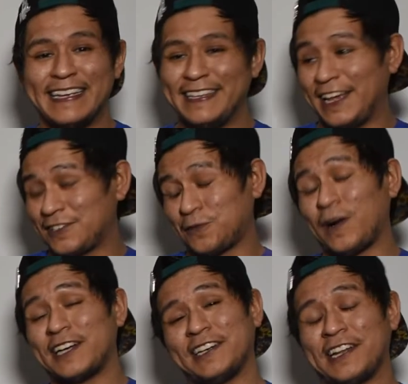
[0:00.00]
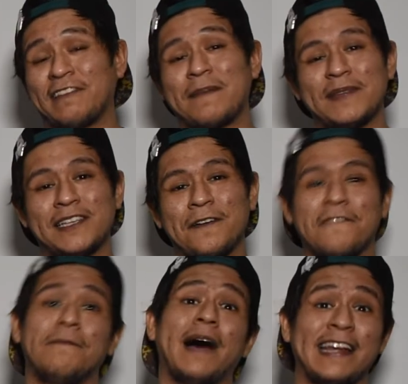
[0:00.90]
Thanks for watching another episode
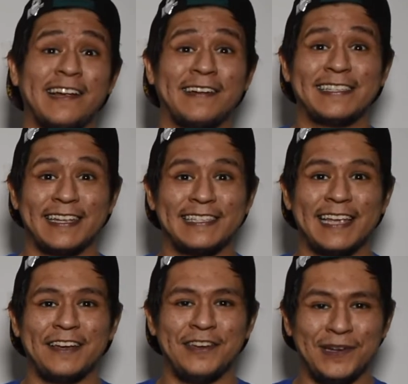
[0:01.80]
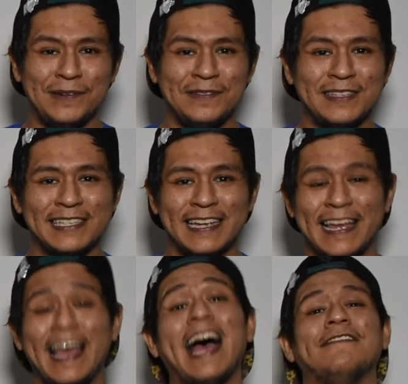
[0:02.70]
of Binary Sunset News.
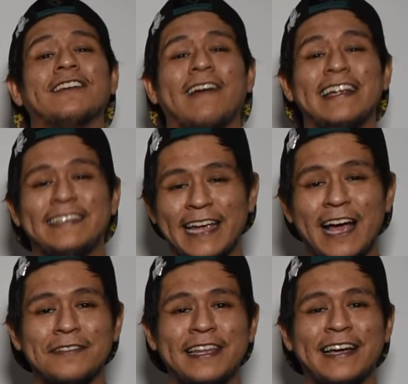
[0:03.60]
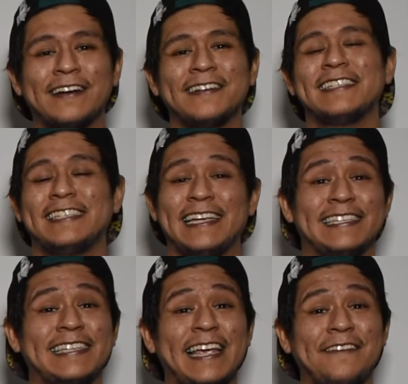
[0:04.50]
Have a great day out there. Stay
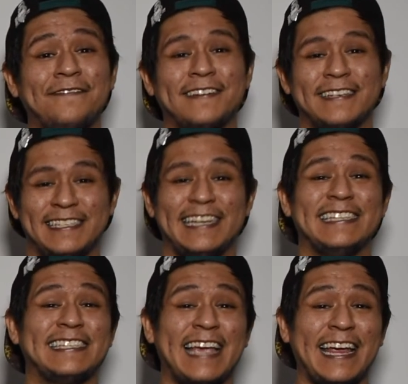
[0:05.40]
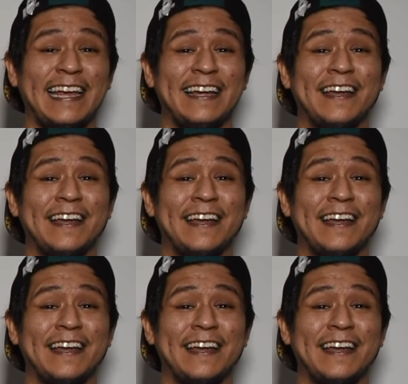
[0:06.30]
safe, stay sane,